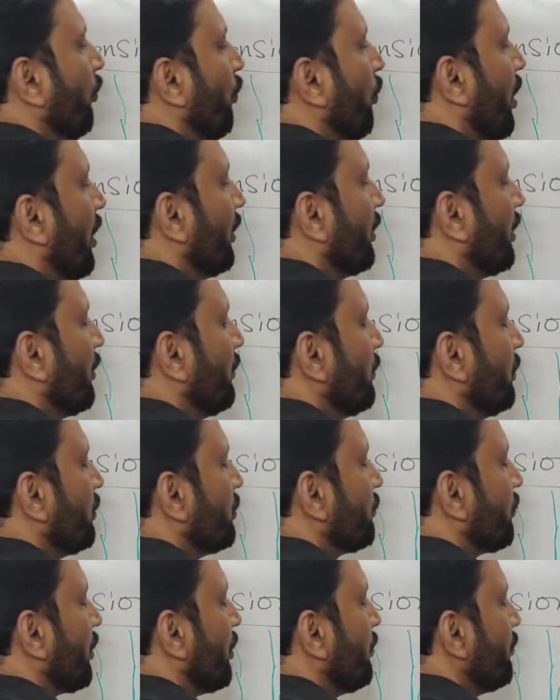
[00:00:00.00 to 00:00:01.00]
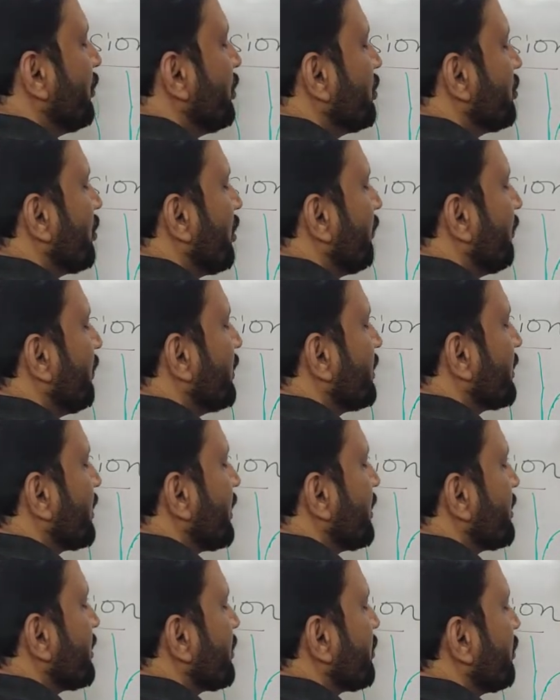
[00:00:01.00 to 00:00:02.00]
water moves from mesophyll
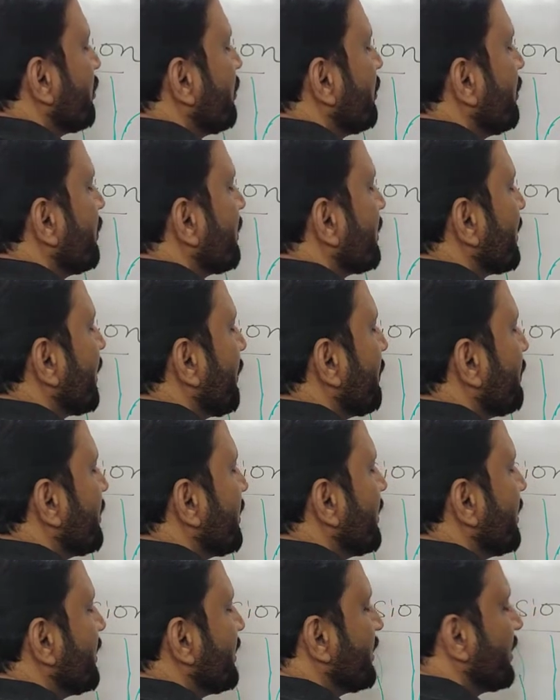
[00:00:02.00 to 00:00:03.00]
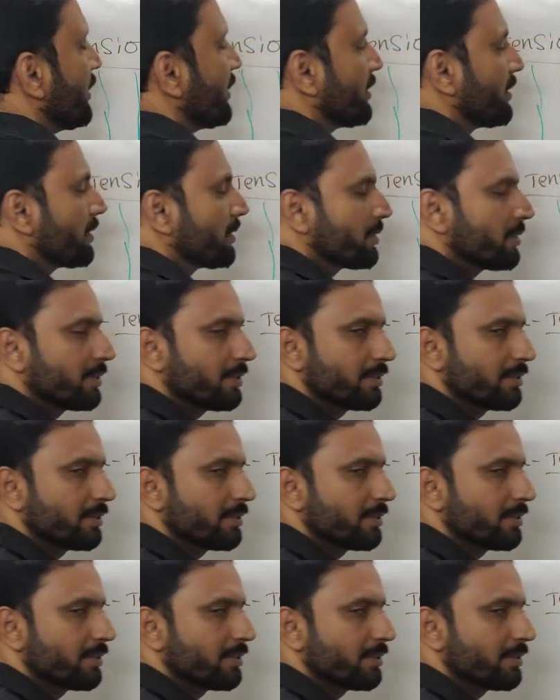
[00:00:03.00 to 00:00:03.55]
cells to subsidiary cells.